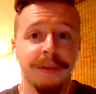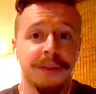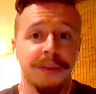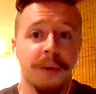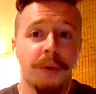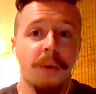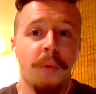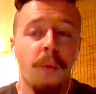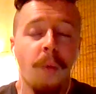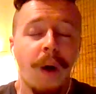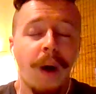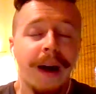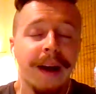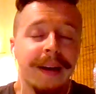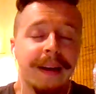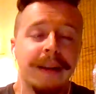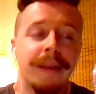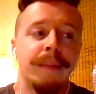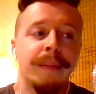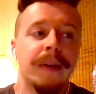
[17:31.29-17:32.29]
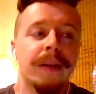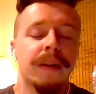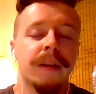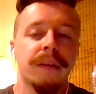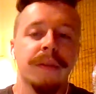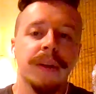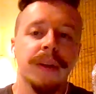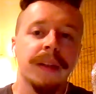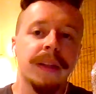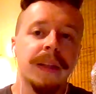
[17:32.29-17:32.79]
so quiet about
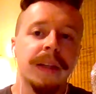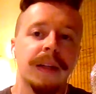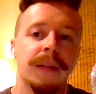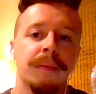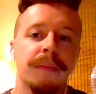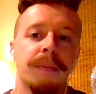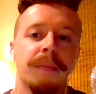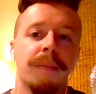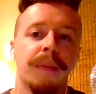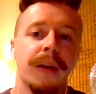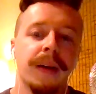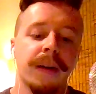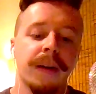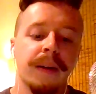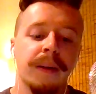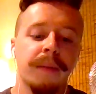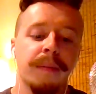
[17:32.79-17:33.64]
everything, but